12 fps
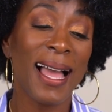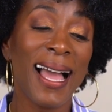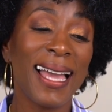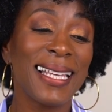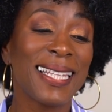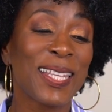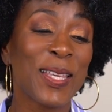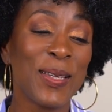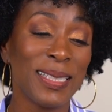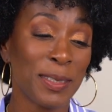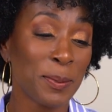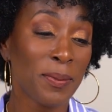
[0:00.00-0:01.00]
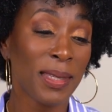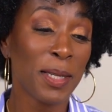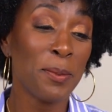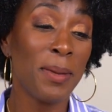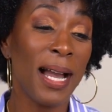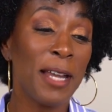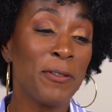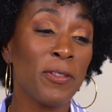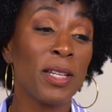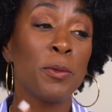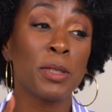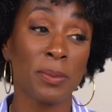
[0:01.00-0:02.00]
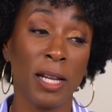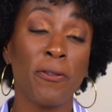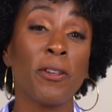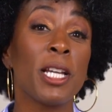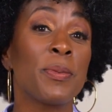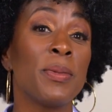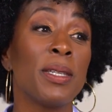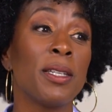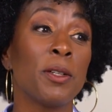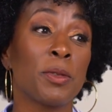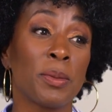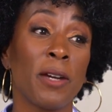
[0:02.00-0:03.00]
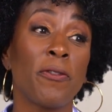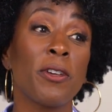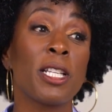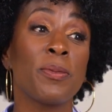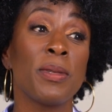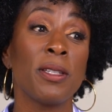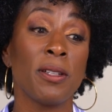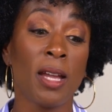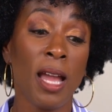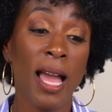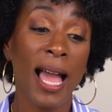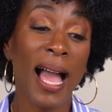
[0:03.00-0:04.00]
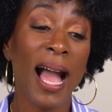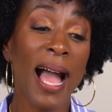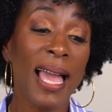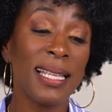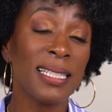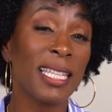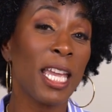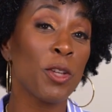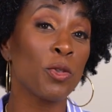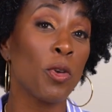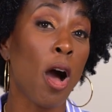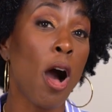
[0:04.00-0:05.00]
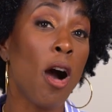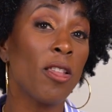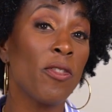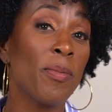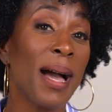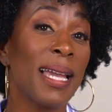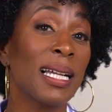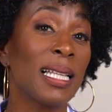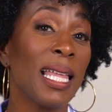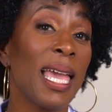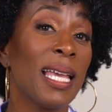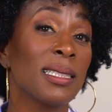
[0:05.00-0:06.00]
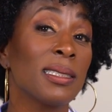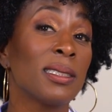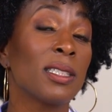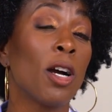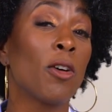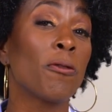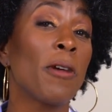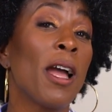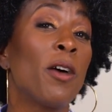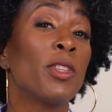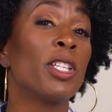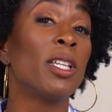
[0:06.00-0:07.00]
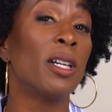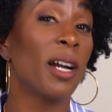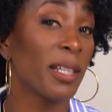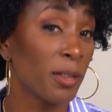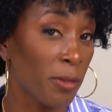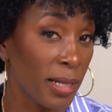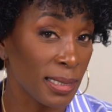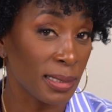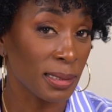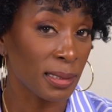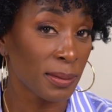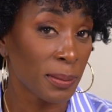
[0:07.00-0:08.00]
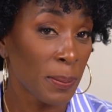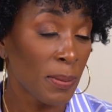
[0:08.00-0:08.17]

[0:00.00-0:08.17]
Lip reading: It was my freshman year. I scheduled all of my classes around the young and the restless.